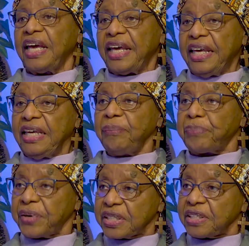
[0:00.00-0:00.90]
he
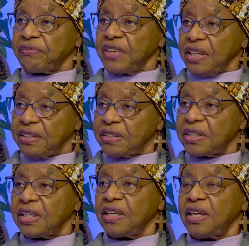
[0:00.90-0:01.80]

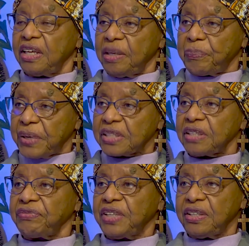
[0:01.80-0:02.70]
persevered. He
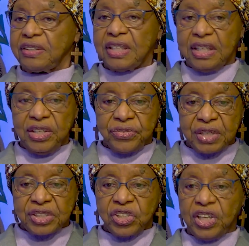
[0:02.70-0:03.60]
persevered, and he
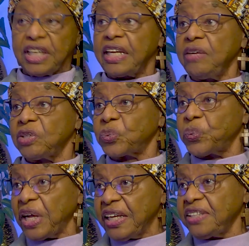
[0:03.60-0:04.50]
trusted God, and he was
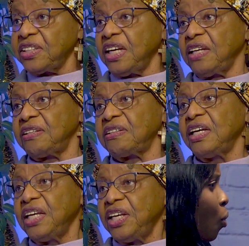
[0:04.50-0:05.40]
well-educated.
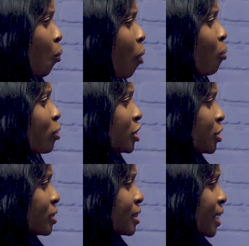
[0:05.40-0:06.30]
What would
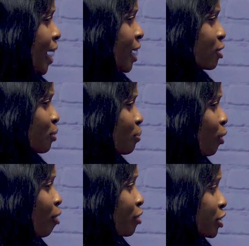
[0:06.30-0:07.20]
you say is the
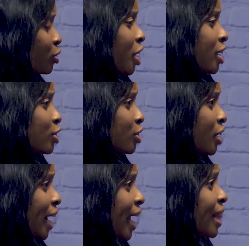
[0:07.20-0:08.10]
role of
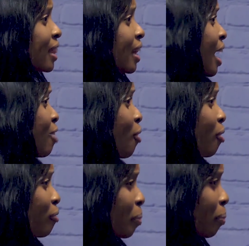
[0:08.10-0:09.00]
education in the life of the